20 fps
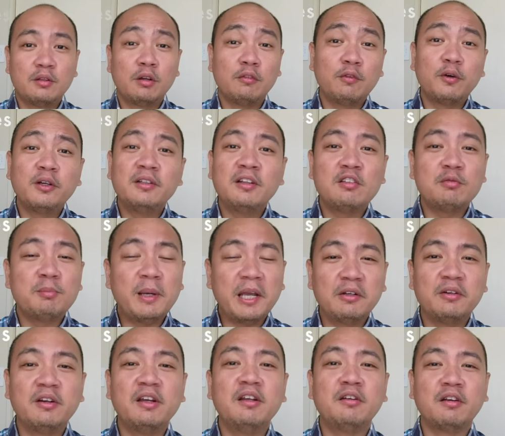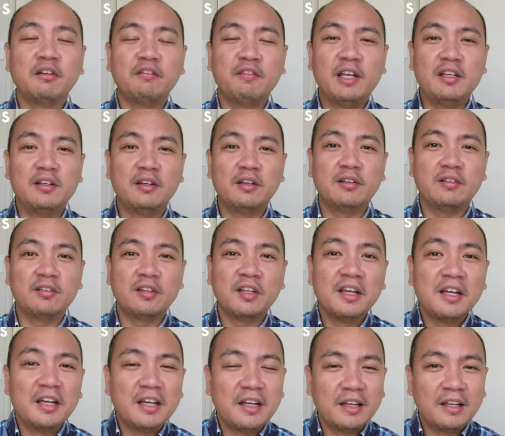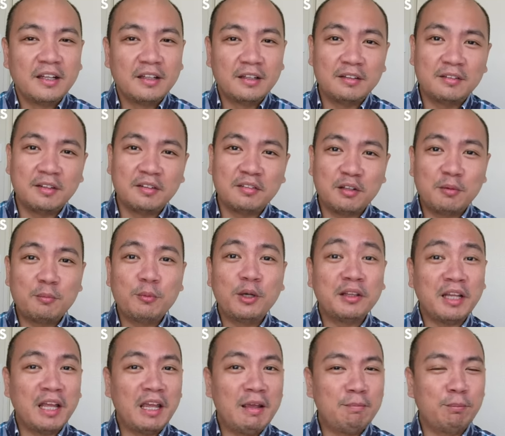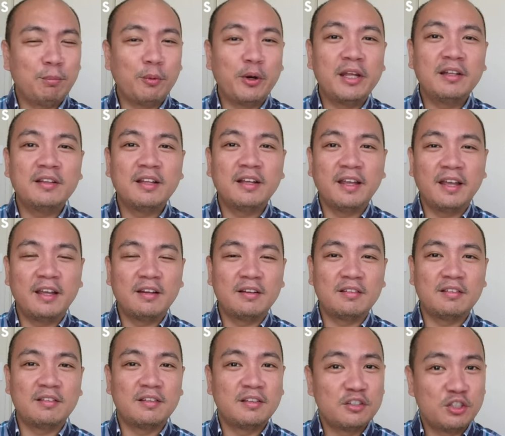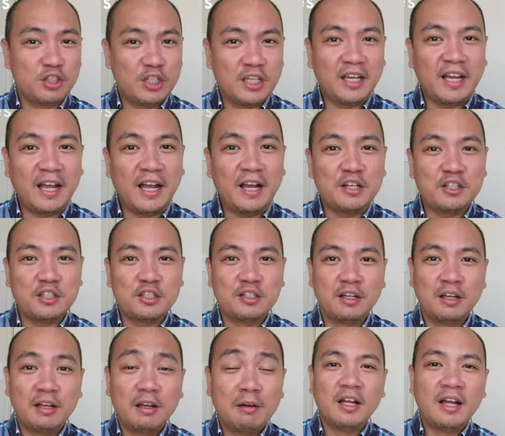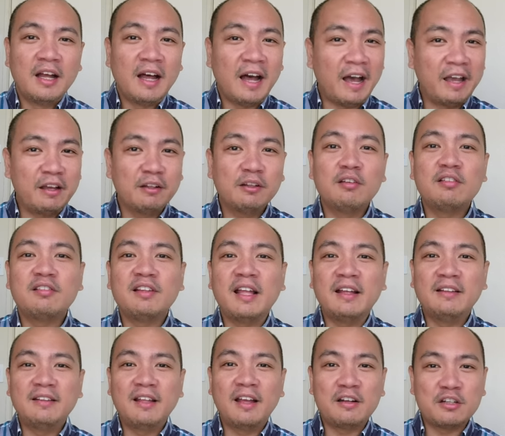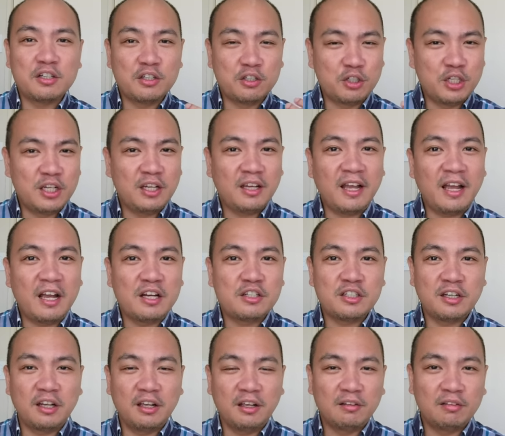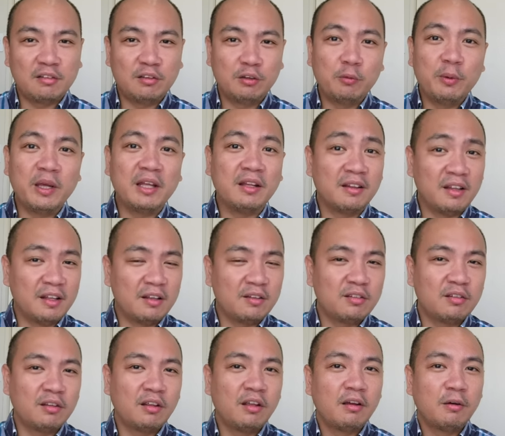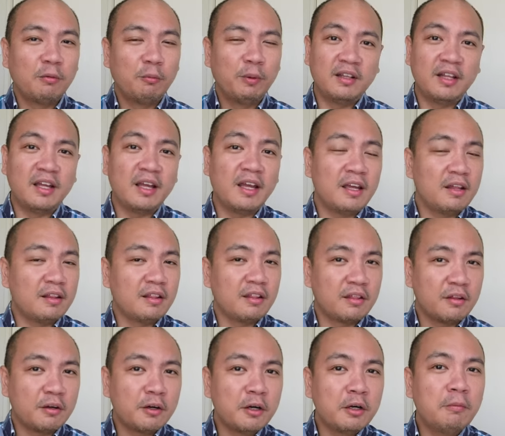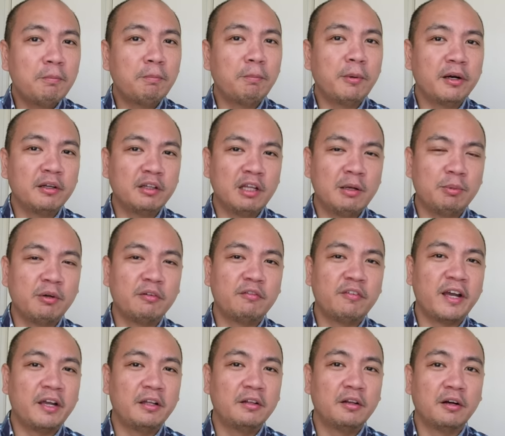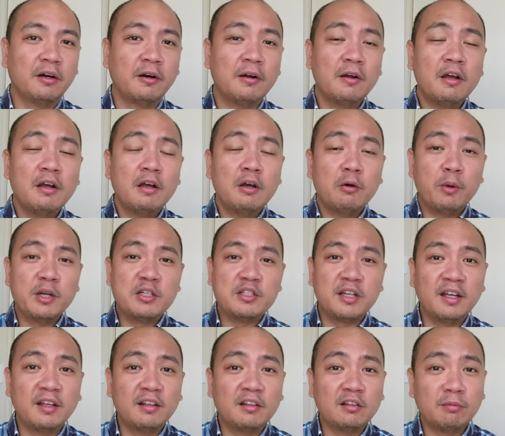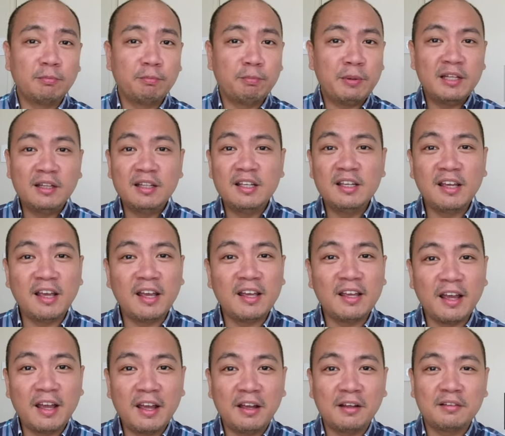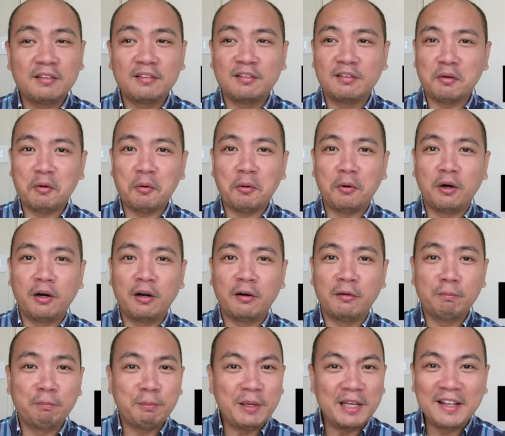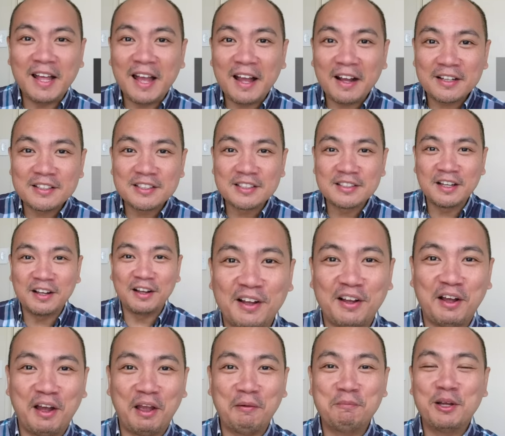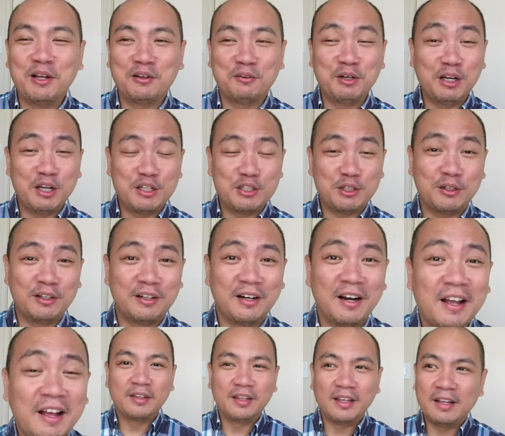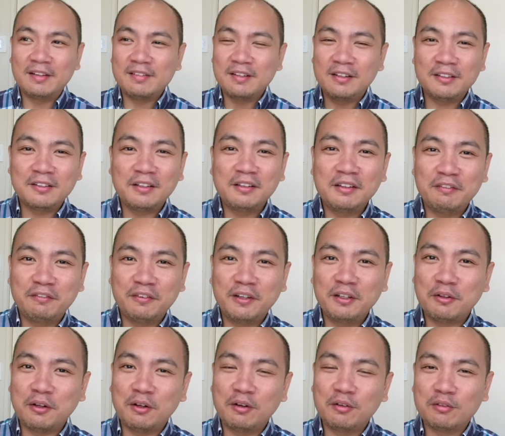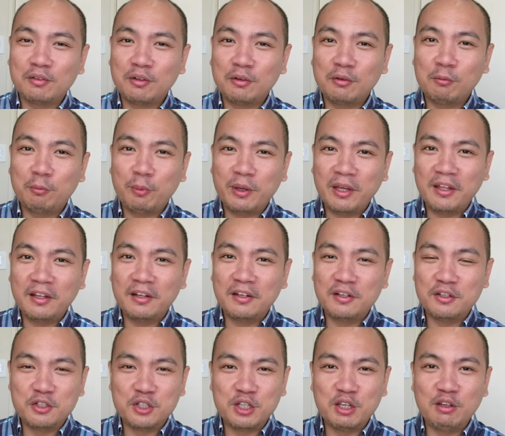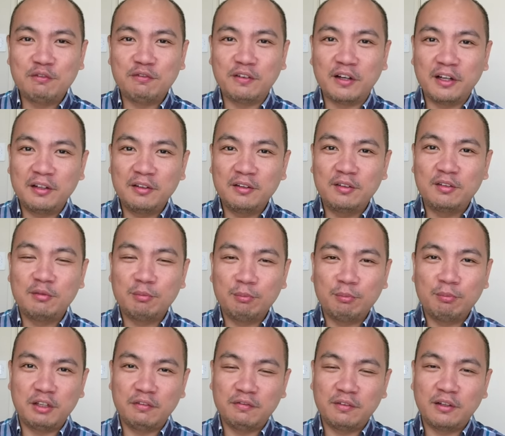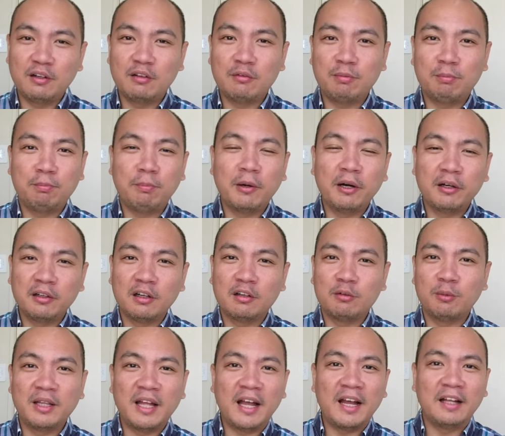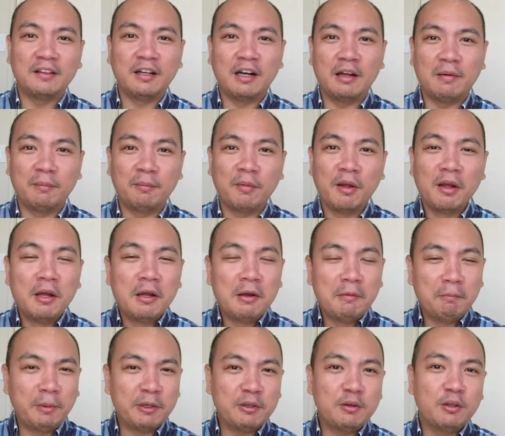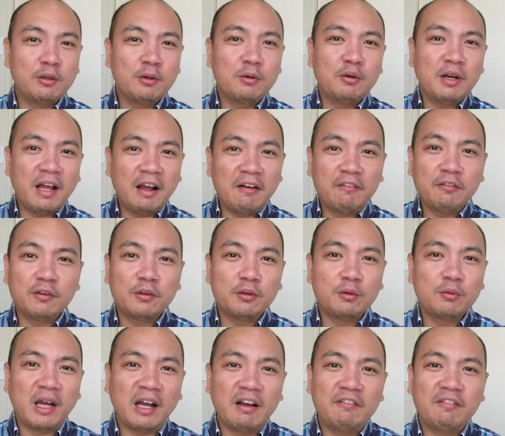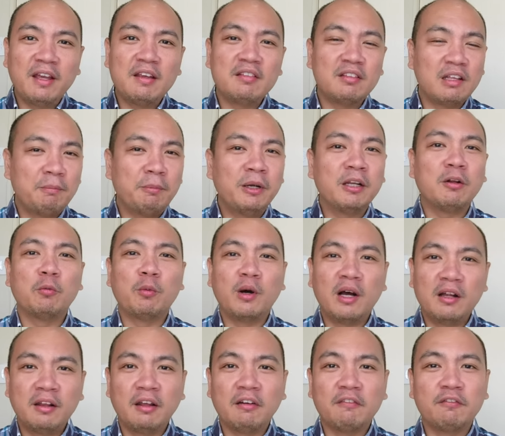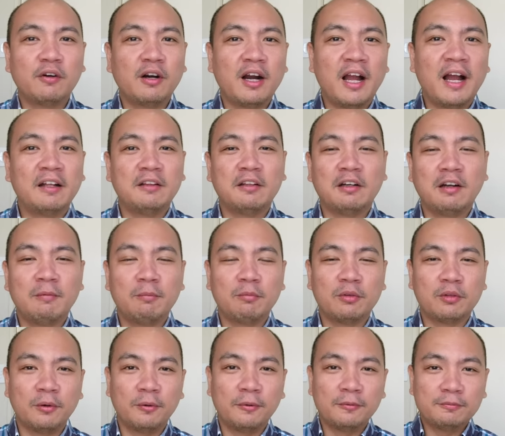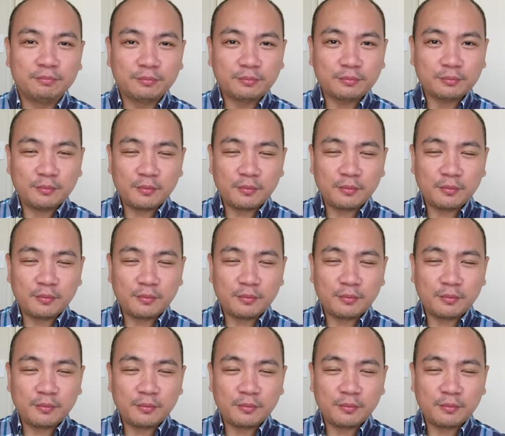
So for this minor inconvenience, this is somewhat a point against Gcash. I understand that Gcash is doing this with a third-party provider, which is PDAX or PDAX. Uh, I'm not really sure. It's a little different also with Gfunds. Gfunds partners with Atram, but you don't have to have a separate wallet for Atram. So